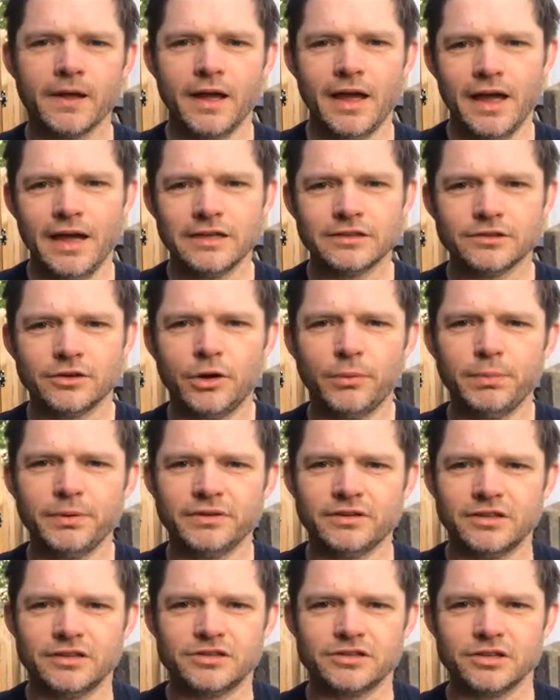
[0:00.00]
as
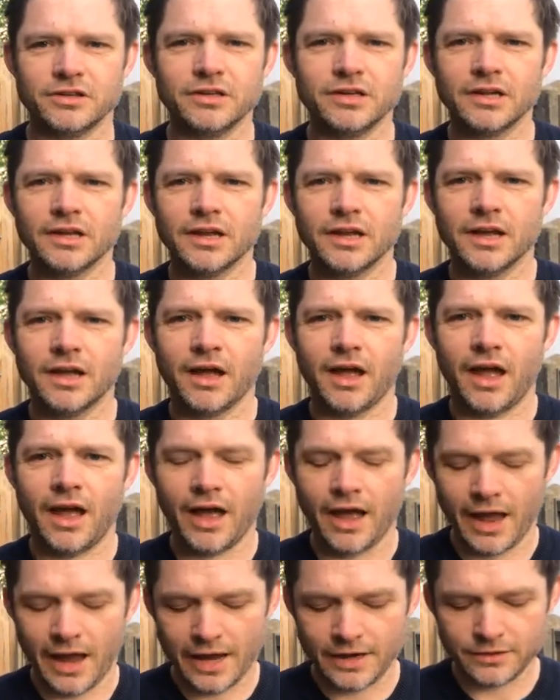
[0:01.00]
opposition
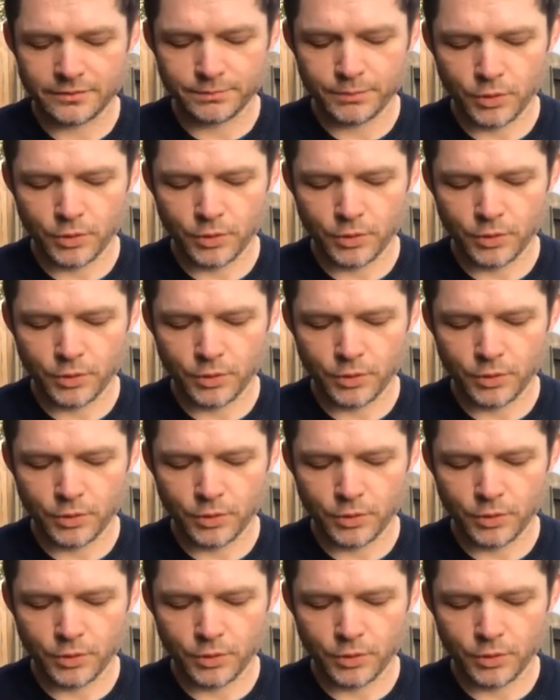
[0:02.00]
and